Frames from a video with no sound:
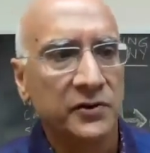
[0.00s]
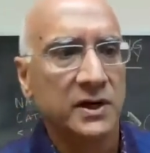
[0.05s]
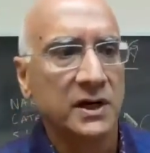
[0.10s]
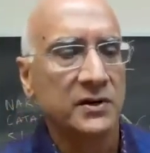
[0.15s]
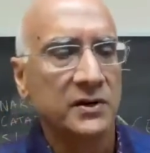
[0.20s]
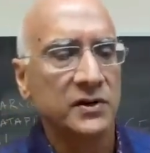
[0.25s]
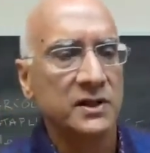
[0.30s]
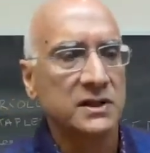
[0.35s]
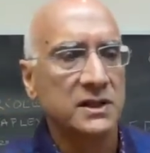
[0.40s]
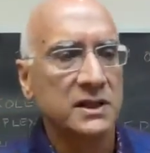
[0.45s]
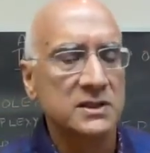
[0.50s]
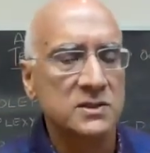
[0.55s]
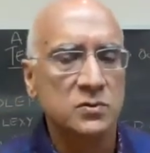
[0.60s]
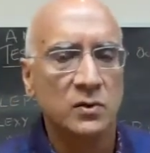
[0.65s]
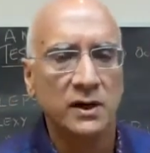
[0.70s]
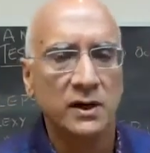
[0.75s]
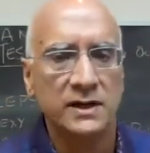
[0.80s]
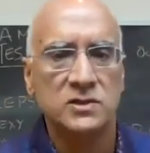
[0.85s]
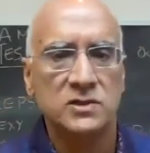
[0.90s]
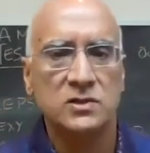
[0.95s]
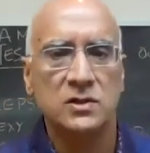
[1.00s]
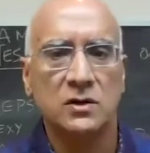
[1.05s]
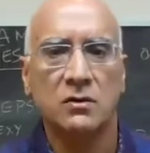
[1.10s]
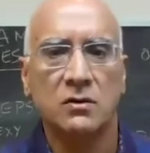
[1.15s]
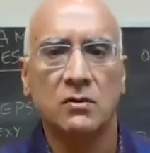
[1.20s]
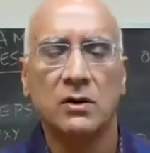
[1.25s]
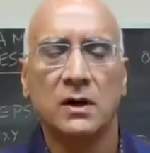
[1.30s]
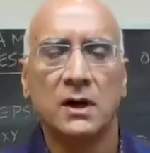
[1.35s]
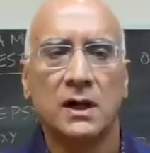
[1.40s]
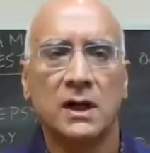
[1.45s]
And I think that's why it's
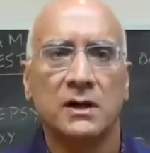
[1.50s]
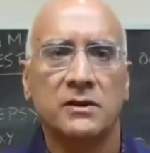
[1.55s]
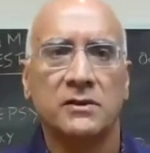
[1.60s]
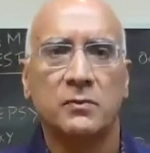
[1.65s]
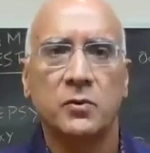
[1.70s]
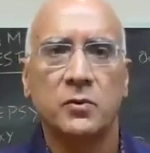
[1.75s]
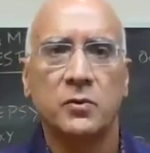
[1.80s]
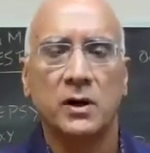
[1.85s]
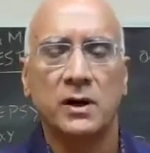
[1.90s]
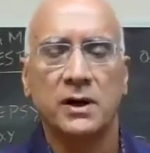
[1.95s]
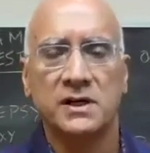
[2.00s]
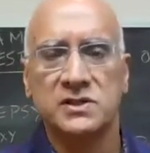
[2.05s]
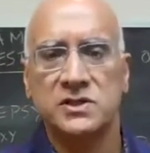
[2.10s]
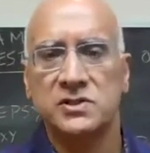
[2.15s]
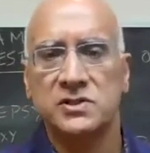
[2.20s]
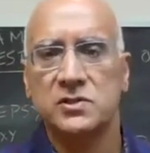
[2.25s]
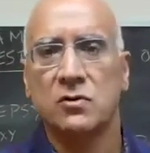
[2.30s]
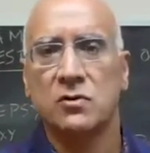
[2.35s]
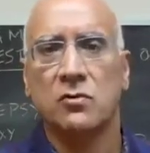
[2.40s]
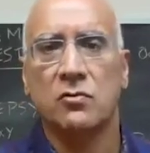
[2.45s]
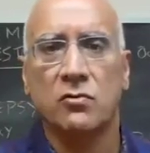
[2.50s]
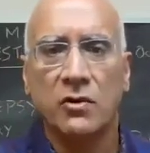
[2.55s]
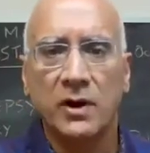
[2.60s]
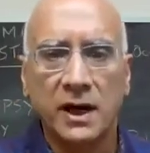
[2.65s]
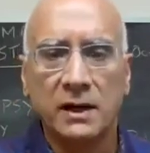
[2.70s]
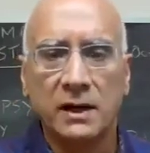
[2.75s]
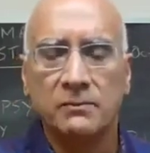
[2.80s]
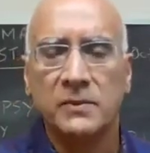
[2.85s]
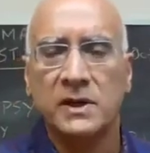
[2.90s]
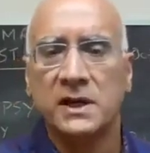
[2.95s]
so, the products are so
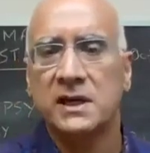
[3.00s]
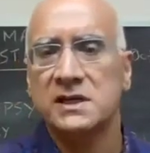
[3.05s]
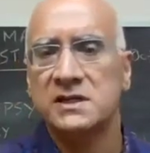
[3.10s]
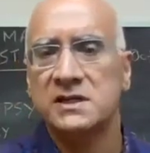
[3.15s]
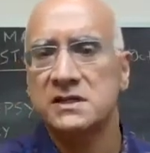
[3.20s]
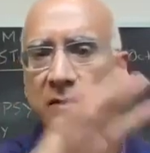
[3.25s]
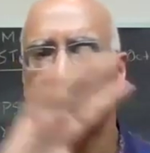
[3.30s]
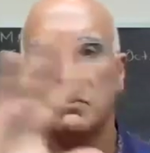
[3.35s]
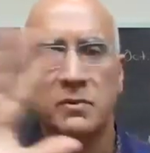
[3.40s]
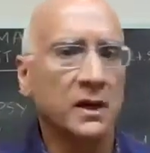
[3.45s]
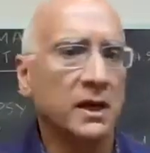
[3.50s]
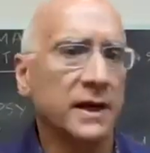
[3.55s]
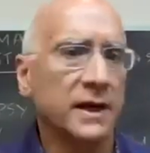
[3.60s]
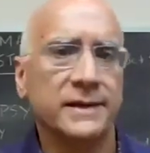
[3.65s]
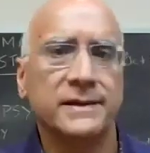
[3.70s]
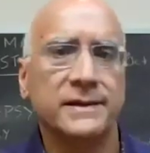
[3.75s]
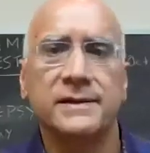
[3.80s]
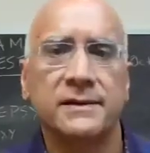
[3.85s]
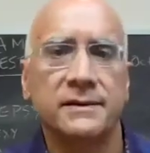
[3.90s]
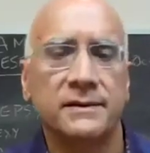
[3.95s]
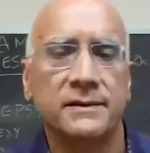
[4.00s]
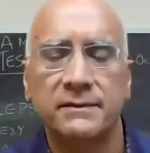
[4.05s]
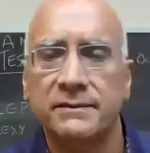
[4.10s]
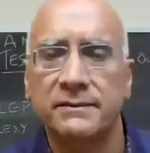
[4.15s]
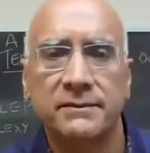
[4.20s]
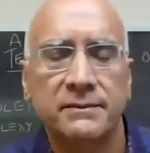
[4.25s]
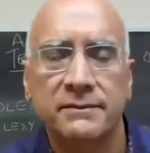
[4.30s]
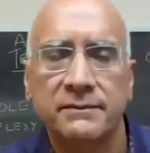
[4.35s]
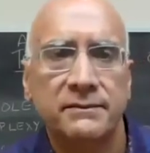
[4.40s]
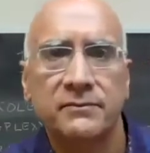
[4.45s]
great, because they apply to
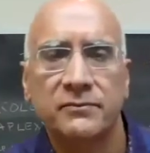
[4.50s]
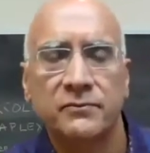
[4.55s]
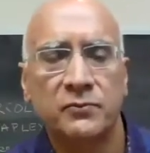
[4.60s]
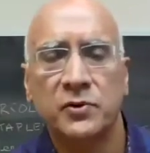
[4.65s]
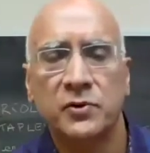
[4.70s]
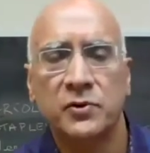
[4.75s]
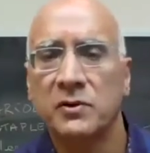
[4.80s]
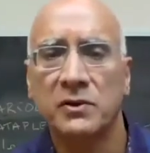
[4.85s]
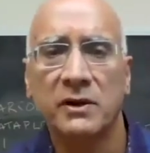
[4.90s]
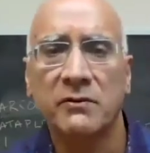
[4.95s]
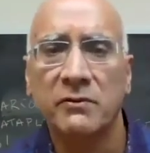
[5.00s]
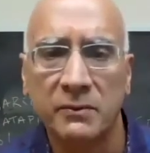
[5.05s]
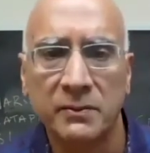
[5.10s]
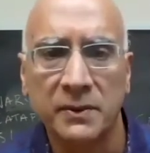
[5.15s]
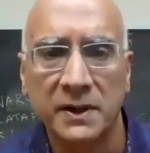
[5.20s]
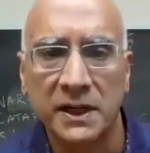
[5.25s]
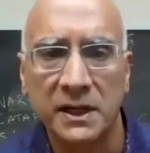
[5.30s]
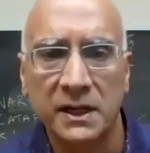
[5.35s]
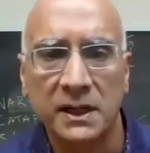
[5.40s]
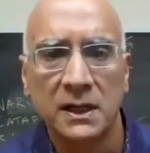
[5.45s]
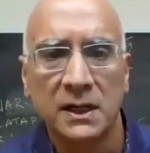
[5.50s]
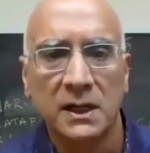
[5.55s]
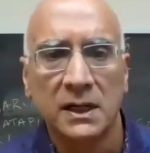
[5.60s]
pretty well everybody.